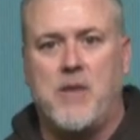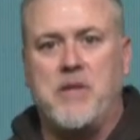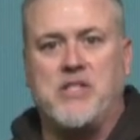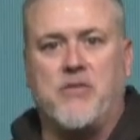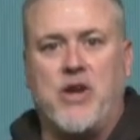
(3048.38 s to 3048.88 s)
How
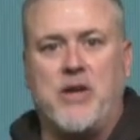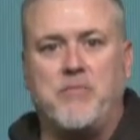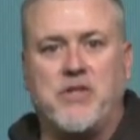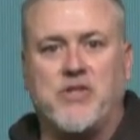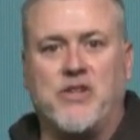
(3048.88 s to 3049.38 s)
many have
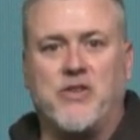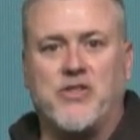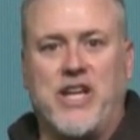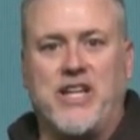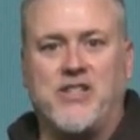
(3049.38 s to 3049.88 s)
had
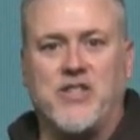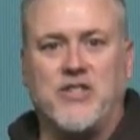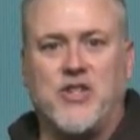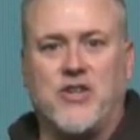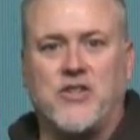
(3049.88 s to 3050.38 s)
misunderstandings
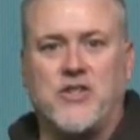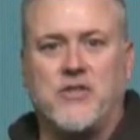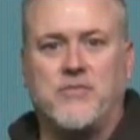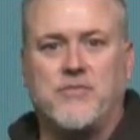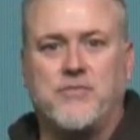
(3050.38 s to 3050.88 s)
in church?